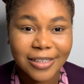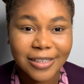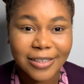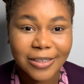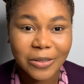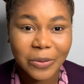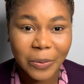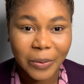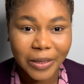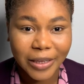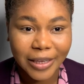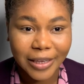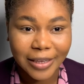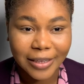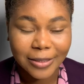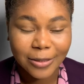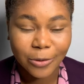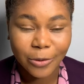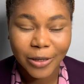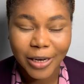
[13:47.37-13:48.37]
okay,
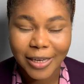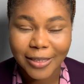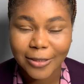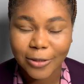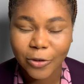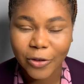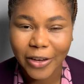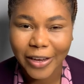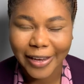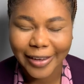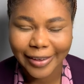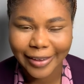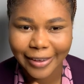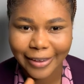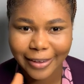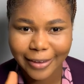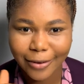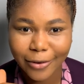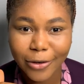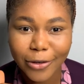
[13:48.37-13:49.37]
so that you can
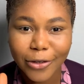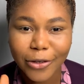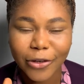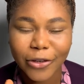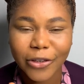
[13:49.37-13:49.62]
kill your